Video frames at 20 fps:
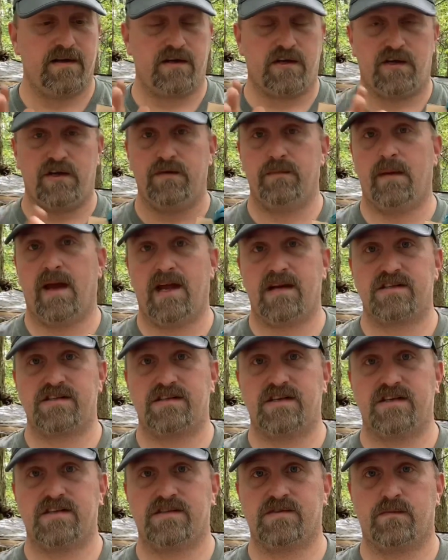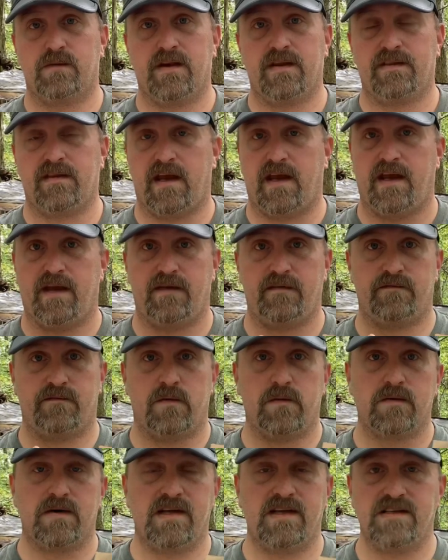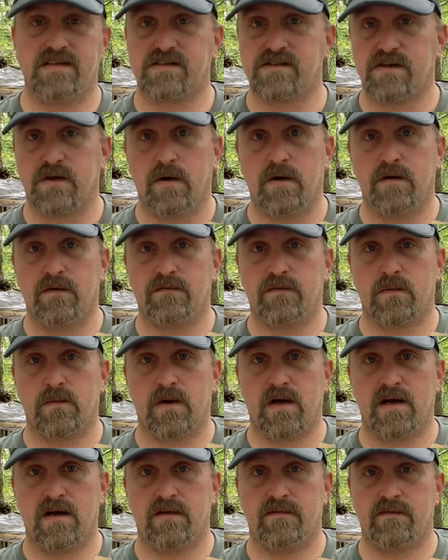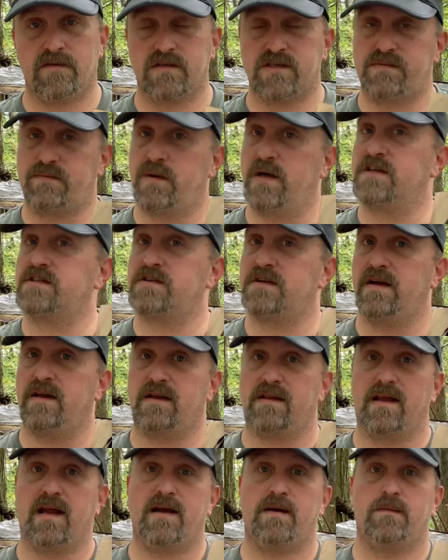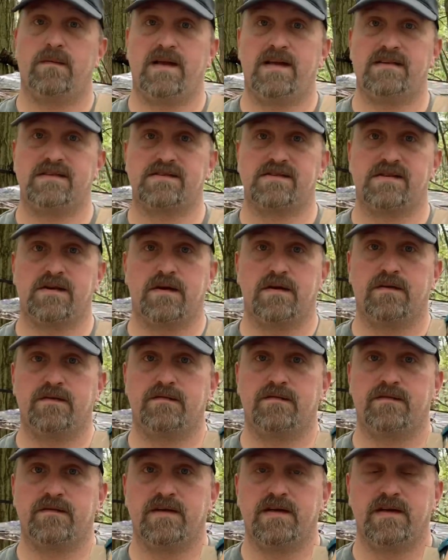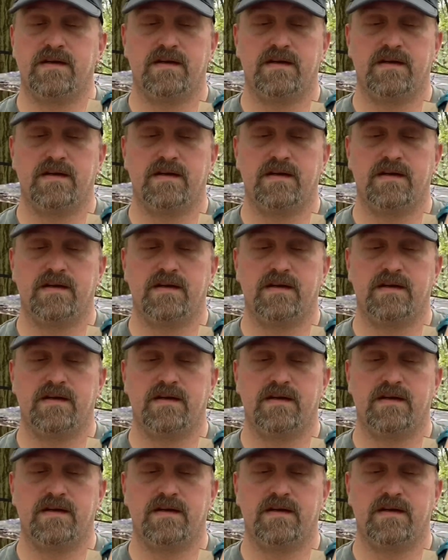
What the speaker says: You match this with a folding stove or whatever, especially a lightweight stove,